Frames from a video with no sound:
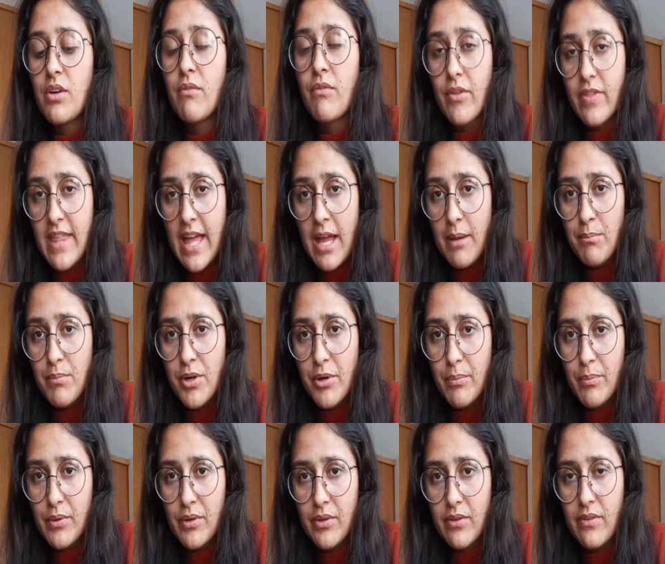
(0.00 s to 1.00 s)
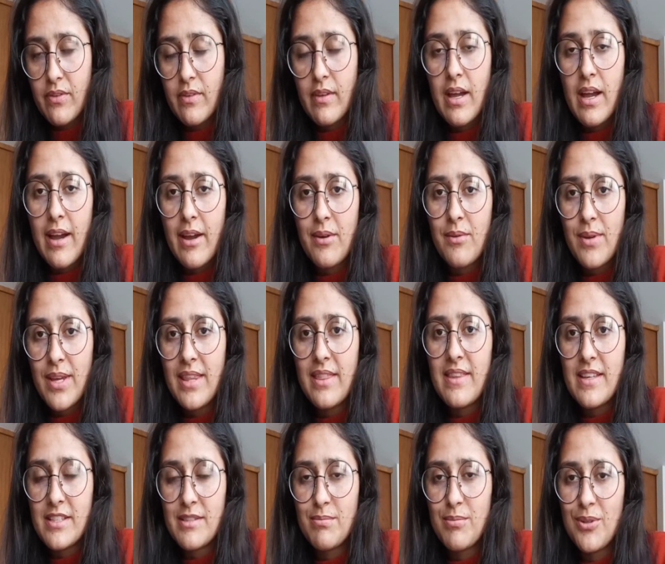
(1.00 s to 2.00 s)
For that purpose, I
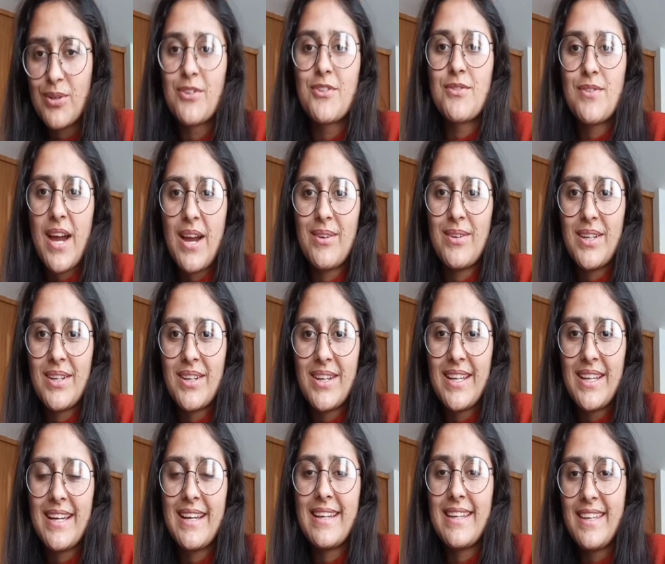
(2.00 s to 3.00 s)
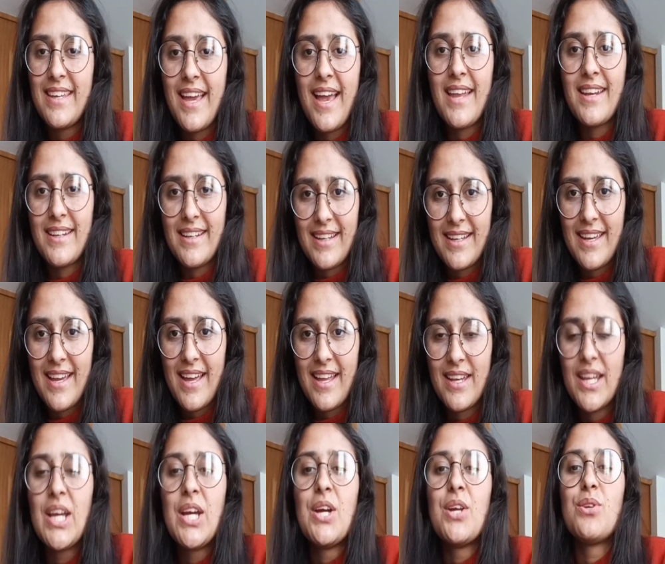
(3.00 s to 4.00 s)
read this book regularly, again and
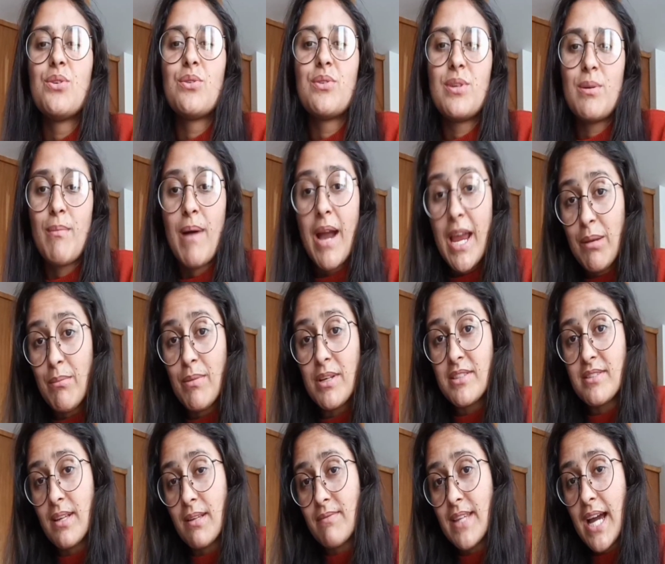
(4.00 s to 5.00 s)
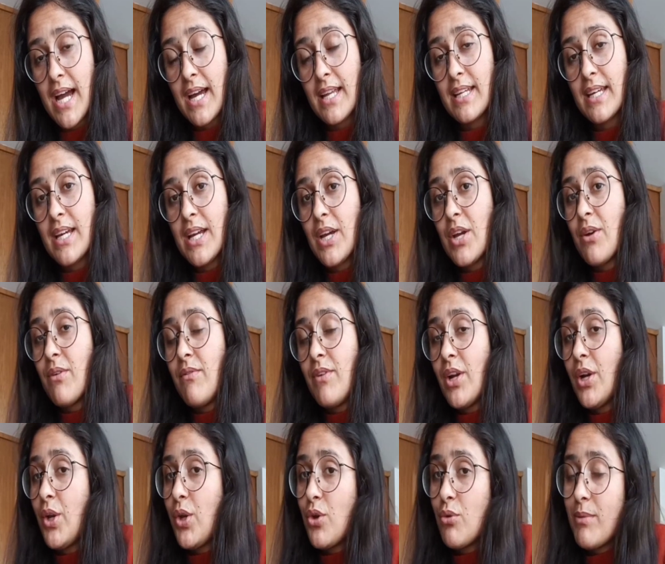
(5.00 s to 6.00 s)
again, to remind myself that
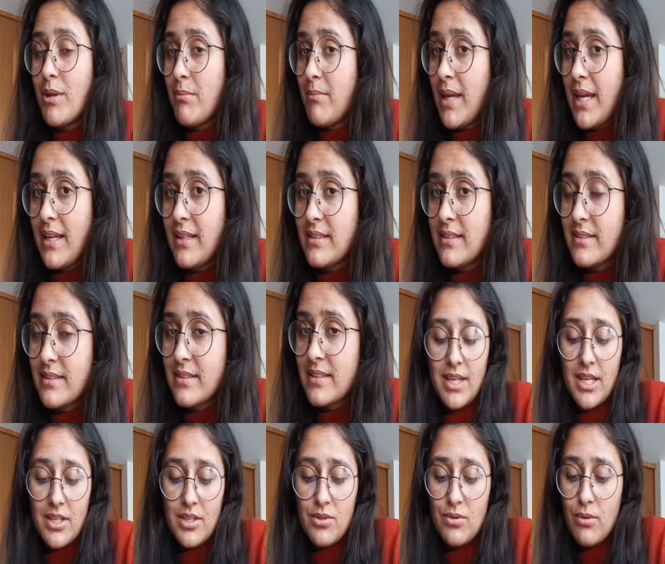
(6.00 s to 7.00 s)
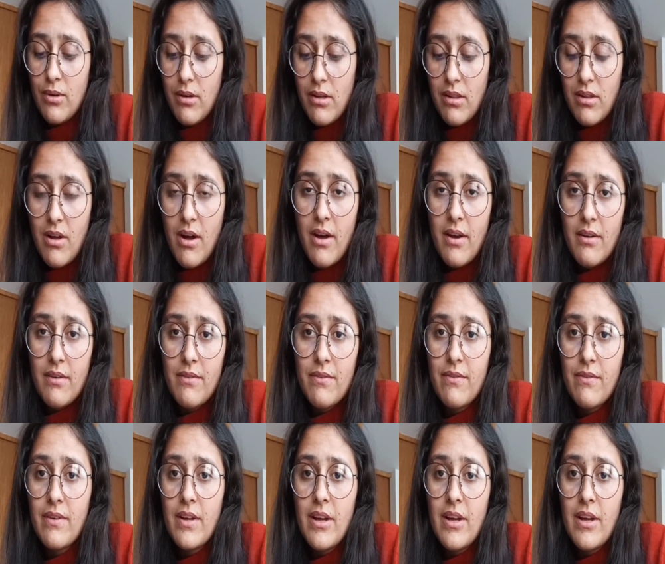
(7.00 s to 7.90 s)
we're human beings. We can do a lot of